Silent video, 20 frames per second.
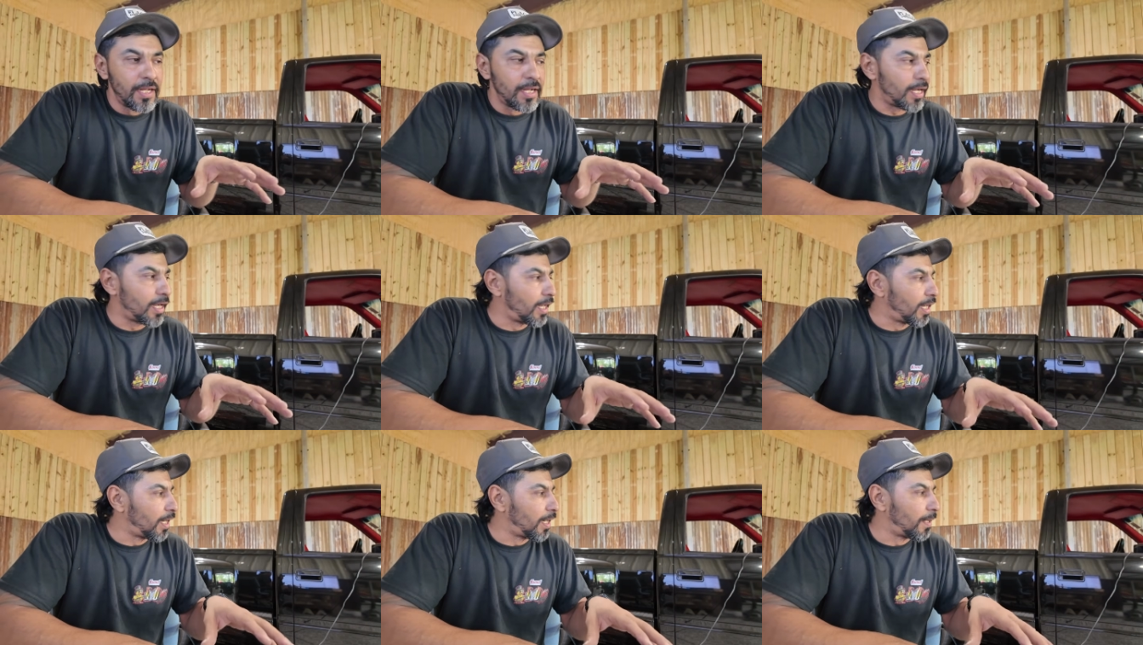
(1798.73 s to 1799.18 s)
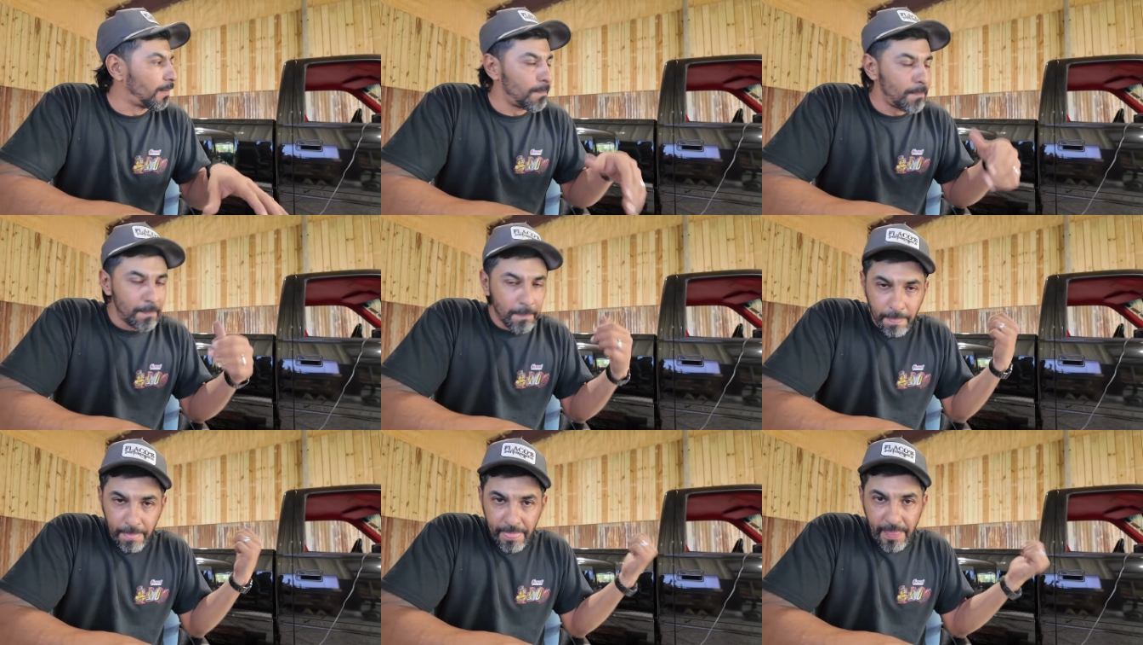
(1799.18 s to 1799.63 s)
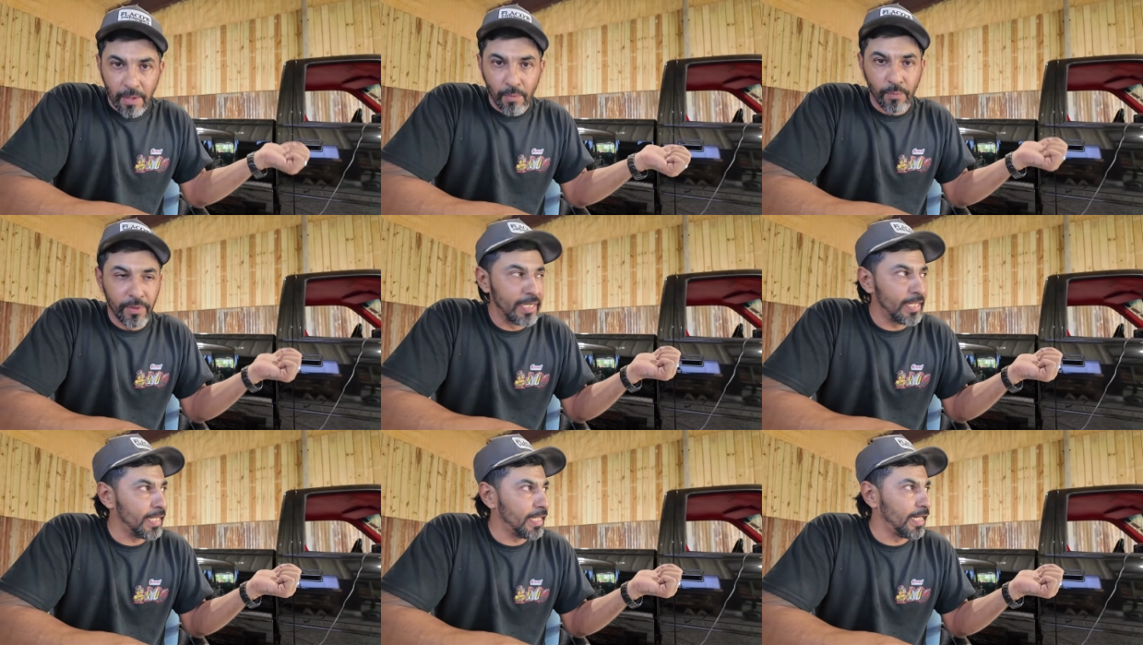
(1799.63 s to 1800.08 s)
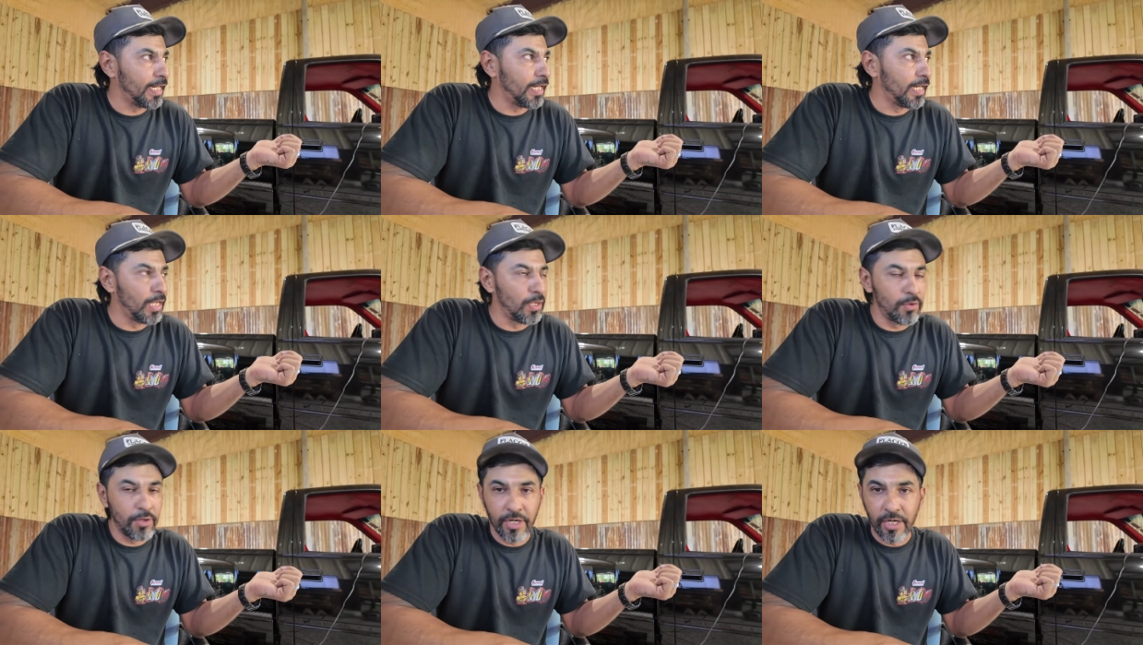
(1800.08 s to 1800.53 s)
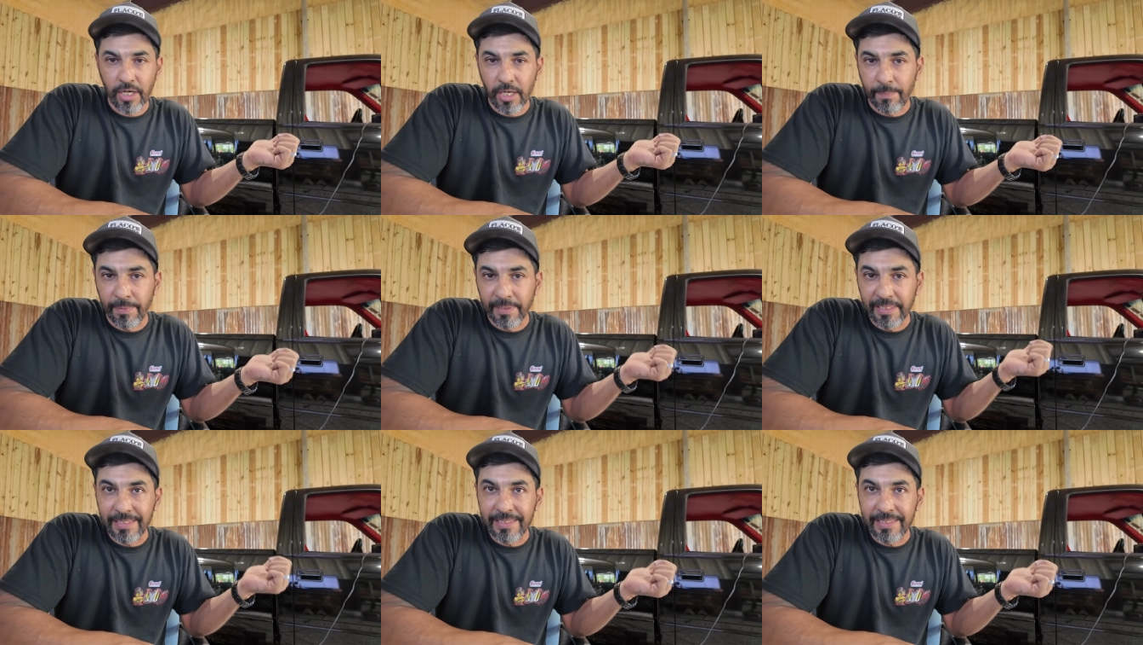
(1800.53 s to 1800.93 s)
I went ahead and loaded it up on the